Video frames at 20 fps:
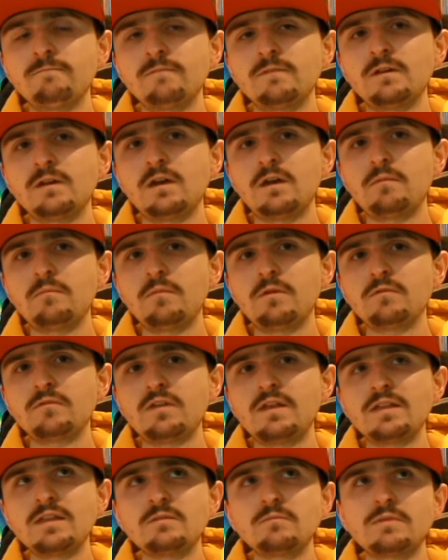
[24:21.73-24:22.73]
Um,
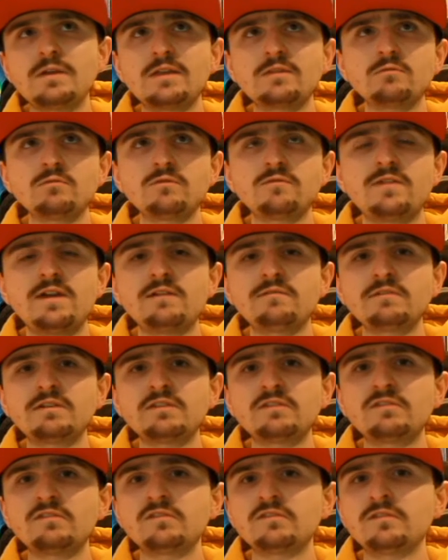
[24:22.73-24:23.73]
and then we had all the
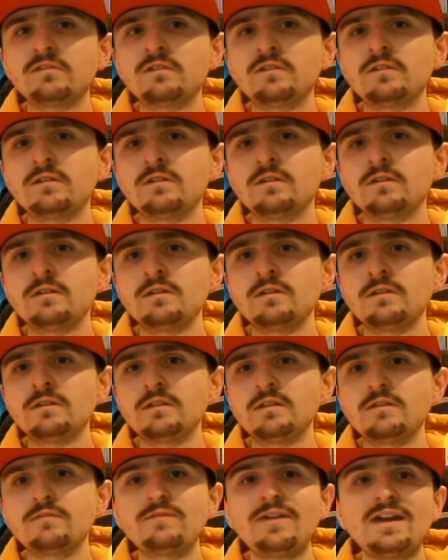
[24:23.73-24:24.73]
variants.
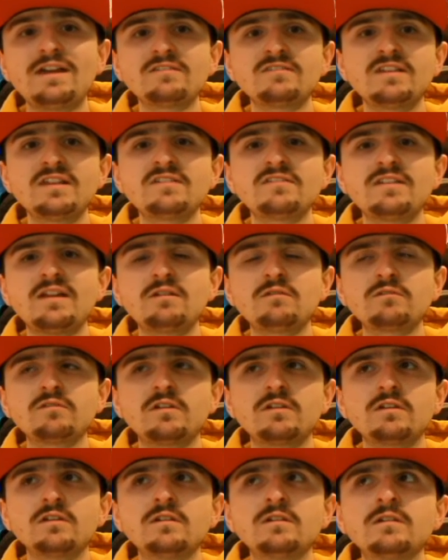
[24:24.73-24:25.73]
Vaccines, that was
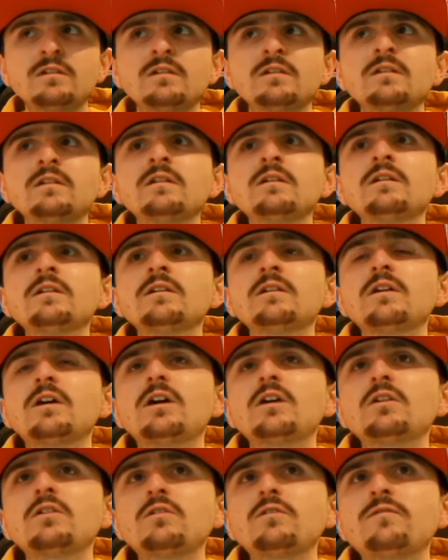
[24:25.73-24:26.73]
a,
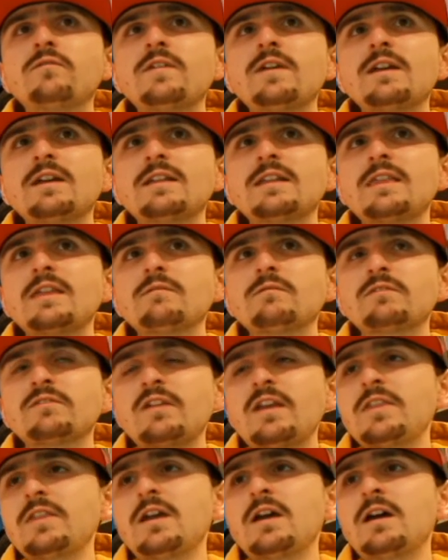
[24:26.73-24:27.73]
a good thing, and then everyone's
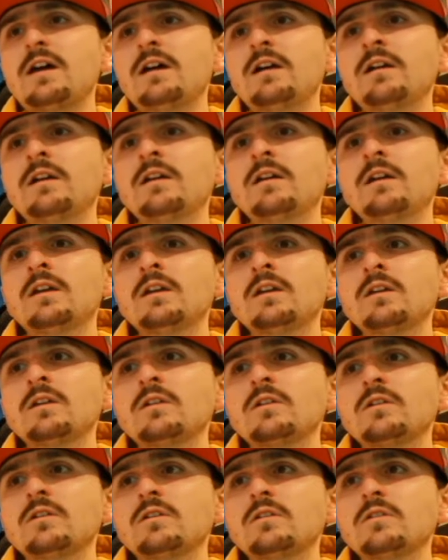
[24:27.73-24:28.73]
like, nah,
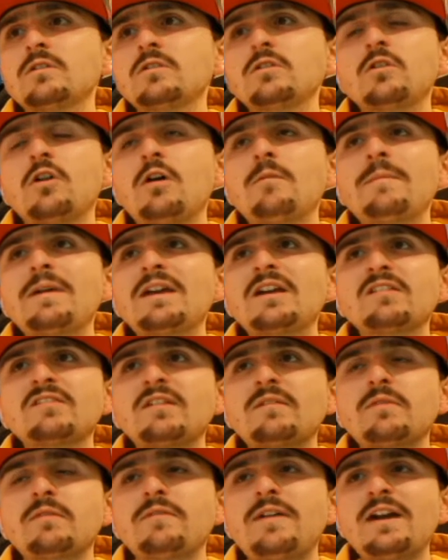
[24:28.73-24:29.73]
you can't make us
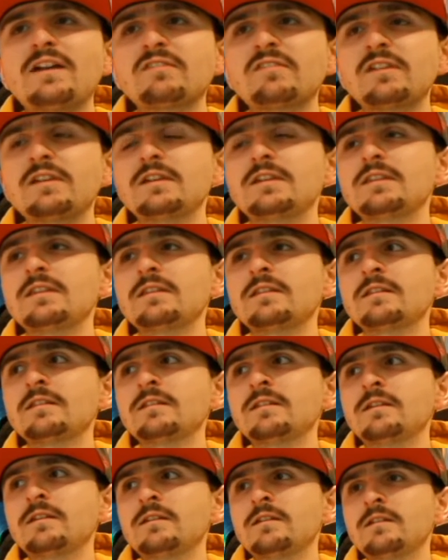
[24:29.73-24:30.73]
have the vaccine.
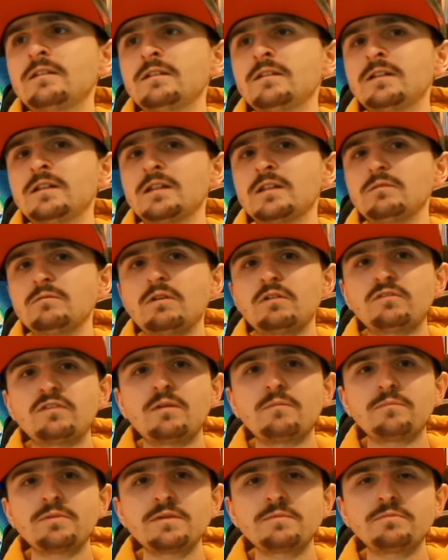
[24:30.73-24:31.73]
Well,
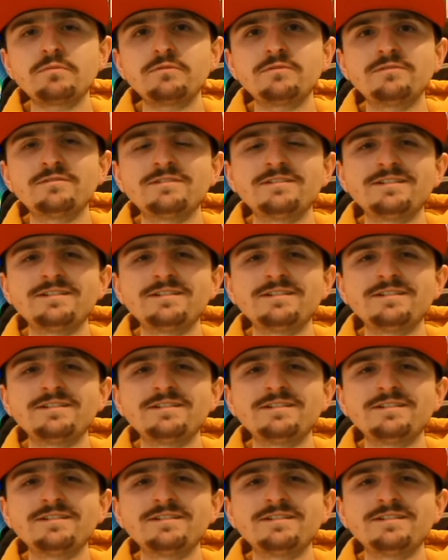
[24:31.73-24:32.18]
some people.